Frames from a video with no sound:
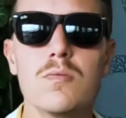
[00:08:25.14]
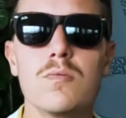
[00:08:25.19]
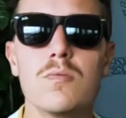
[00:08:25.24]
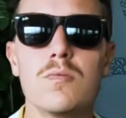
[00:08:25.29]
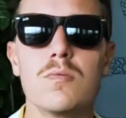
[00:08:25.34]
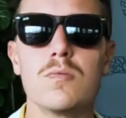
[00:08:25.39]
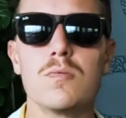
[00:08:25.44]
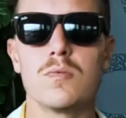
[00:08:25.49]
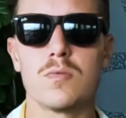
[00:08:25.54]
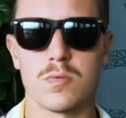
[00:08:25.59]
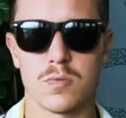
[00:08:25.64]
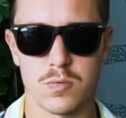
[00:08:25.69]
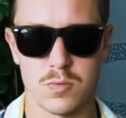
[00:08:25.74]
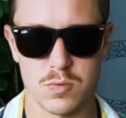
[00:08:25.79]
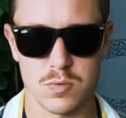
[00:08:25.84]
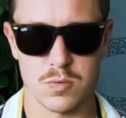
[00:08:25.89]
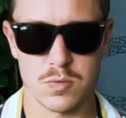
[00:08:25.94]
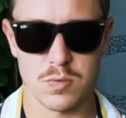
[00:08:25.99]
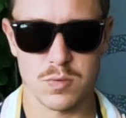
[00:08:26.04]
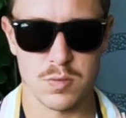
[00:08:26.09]

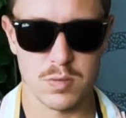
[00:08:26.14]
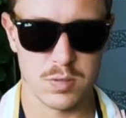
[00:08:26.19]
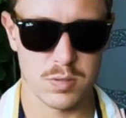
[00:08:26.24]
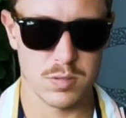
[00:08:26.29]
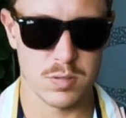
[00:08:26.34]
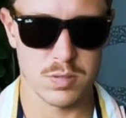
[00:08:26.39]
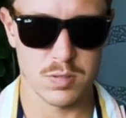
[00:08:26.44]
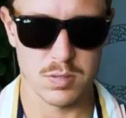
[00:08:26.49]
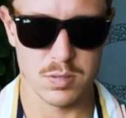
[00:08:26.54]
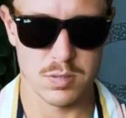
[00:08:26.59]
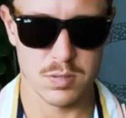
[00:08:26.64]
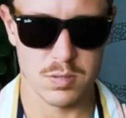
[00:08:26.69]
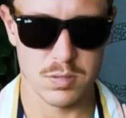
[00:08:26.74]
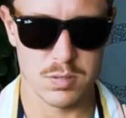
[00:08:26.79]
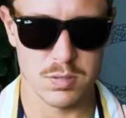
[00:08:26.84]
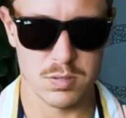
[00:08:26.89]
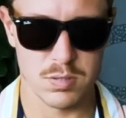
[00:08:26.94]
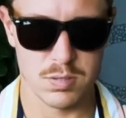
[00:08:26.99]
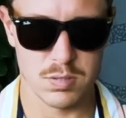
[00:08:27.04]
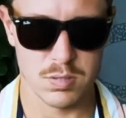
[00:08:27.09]

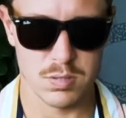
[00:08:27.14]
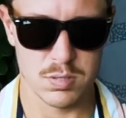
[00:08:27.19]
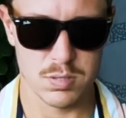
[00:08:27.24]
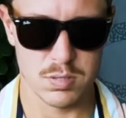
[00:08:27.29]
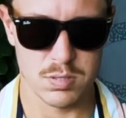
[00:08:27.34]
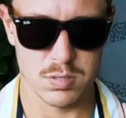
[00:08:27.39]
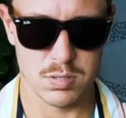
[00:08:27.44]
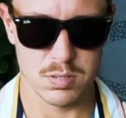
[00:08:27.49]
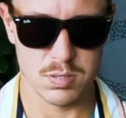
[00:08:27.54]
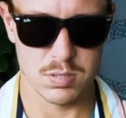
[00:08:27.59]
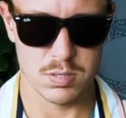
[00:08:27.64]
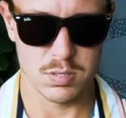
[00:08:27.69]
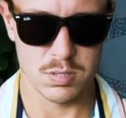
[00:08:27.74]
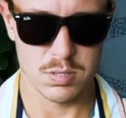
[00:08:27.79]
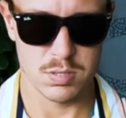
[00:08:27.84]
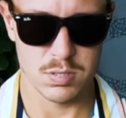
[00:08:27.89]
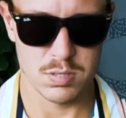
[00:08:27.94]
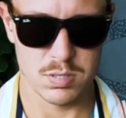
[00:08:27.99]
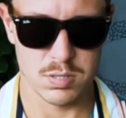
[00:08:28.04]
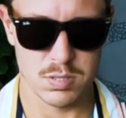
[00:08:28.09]

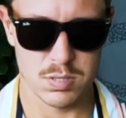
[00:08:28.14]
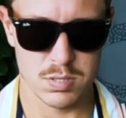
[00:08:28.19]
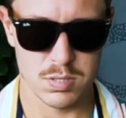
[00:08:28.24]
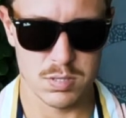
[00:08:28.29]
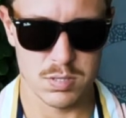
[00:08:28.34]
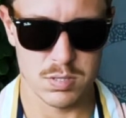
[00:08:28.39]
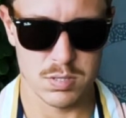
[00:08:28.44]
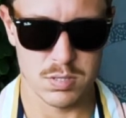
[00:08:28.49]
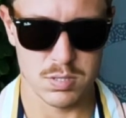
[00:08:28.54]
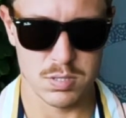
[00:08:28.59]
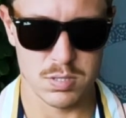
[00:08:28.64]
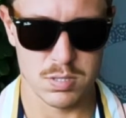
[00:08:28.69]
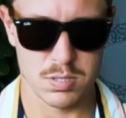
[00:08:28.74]
(silence)